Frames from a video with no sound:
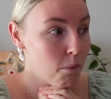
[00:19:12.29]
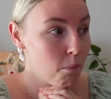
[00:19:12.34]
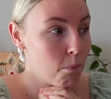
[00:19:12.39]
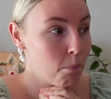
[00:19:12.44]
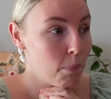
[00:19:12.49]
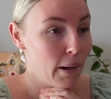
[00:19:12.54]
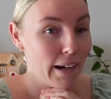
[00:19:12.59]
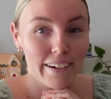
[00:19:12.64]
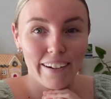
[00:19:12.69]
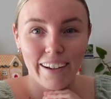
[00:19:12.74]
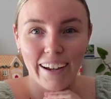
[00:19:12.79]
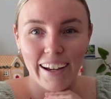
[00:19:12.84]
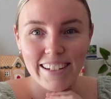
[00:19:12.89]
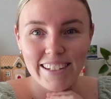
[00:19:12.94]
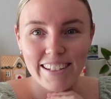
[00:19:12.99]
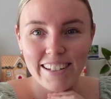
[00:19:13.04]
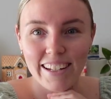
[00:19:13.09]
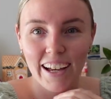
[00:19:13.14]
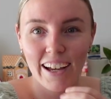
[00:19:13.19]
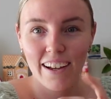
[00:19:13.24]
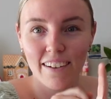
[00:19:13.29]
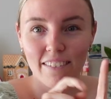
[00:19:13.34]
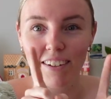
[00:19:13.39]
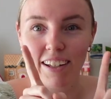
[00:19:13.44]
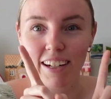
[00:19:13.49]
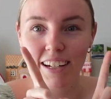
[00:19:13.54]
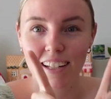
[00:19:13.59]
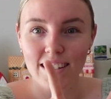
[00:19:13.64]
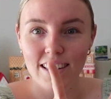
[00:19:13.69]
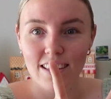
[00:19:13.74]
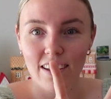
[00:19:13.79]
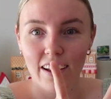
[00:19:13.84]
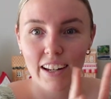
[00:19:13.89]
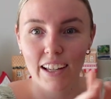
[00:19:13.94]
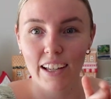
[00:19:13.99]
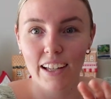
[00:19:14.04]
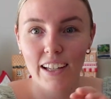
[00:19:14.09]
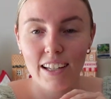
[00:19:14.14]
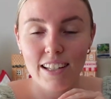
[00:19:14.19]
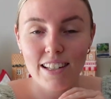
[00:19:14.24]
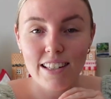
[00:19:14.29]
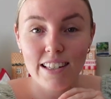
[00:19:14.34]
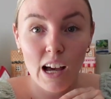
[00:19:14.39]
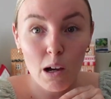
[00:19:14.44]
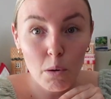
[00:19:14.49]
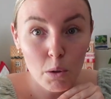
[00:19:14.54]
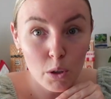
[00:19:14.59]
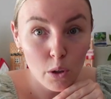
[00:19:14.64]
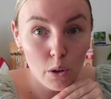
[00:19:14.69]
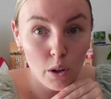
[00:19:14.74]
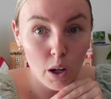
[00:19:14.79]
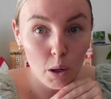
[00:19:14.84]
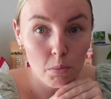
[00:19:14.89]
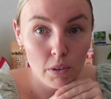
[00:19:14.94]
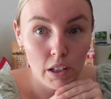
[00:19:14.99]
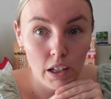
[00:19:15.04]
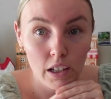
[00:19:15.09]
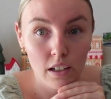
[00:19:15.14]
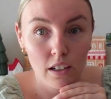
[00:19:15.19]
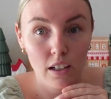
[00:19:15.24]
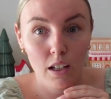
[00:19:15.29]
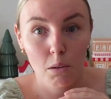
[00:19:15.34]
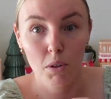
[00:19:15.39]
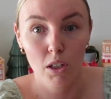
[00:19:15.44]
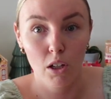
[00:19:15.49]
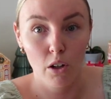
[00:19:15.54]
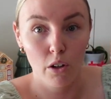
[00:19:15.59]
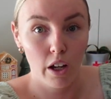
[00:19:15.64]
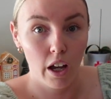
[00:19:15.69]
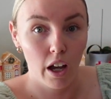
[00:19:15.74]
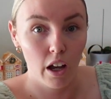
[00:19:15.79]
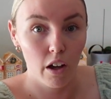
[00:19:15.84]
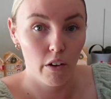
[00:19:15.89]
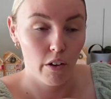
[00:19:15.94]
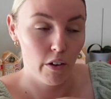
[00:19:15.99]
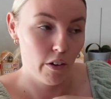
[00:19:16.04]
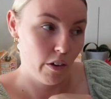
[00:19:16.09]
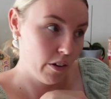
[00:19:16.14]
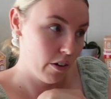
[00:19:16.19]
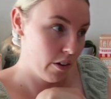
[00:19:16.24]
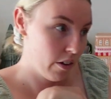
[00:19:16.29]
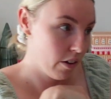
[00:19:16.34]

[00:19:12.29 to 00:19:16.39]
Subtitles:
but I did have an exciting sourdough update. Let me go get her.